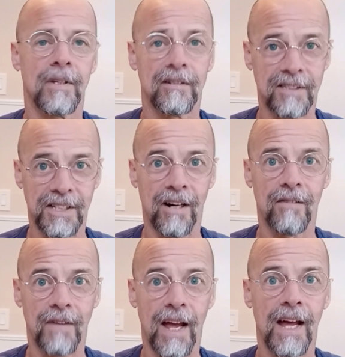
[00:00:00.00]

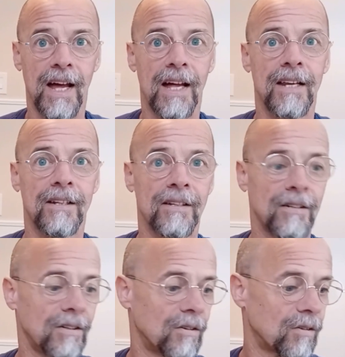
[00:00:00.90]
yourself
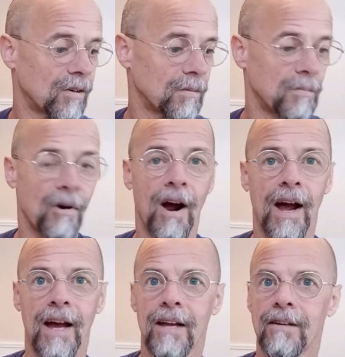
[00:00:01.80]
and your
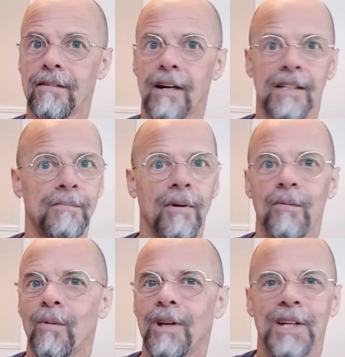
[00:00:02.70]
bride,
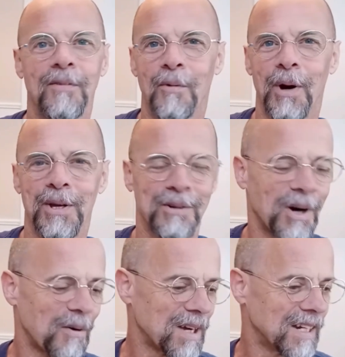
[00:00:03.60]
husband, whichever way you're
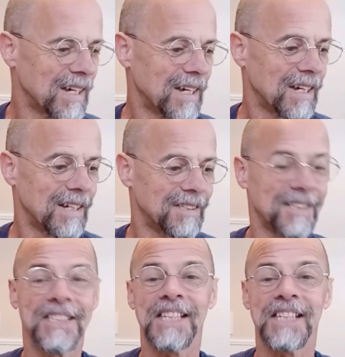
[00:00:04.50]
going, is a